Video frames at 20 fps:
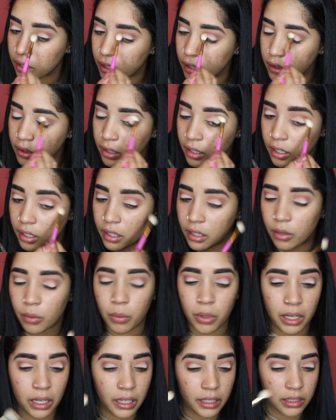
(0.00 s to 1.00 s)
And then
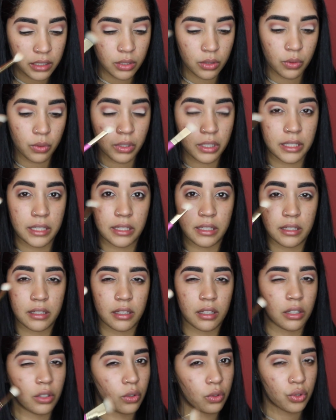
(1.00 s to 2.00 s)
what I like to do, because this is
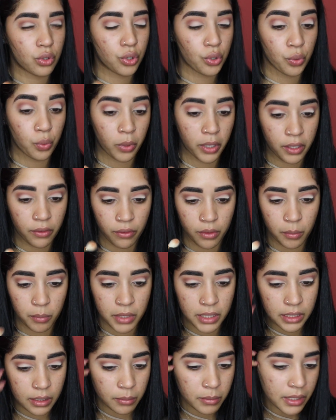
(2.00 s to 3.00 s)
a little too white for
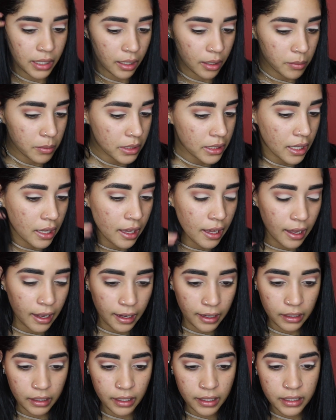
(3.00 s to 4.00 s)
me sometimes,
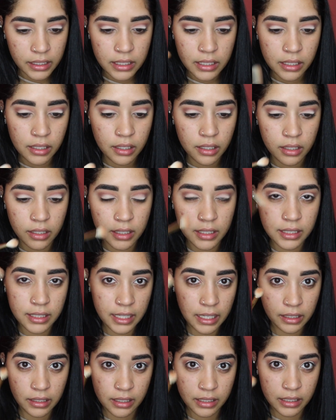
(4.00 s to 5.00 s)
I like to
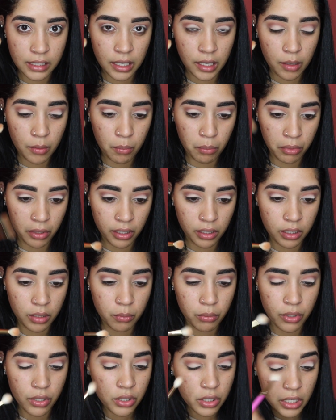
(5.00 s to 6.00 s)
take the same
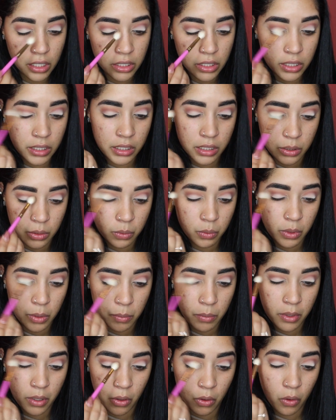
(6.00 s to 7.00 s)
blending brush and just
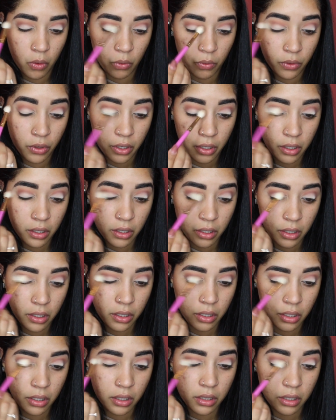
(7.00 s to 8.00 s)
sweep it over
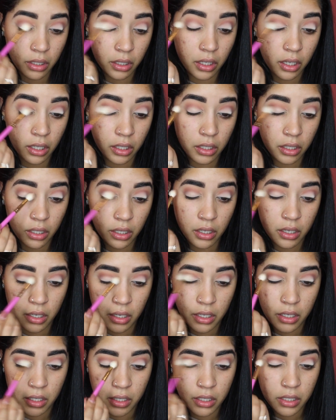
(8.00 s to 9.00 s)
the color
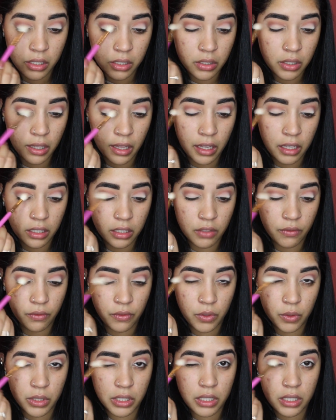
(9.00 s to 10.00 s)
so that it
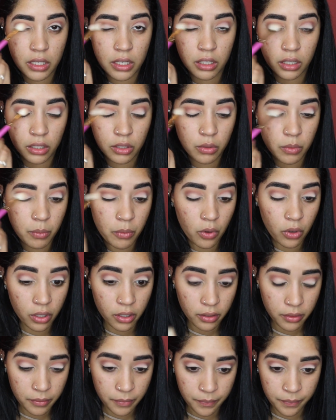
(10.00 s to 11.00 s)
diffuses it a little
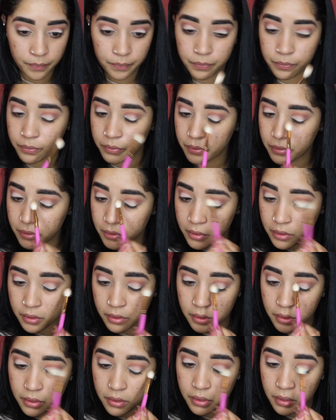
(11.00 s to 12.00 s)
more
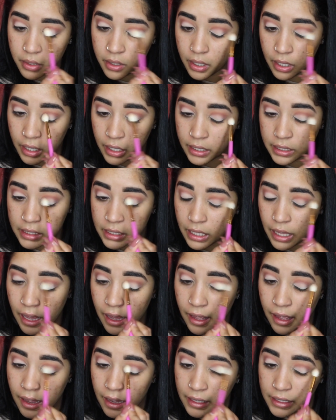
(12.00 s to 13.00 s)
and it's
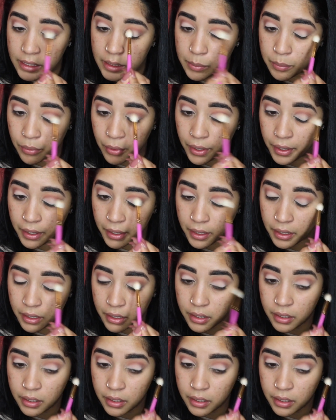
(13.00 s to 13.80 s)
not as bright.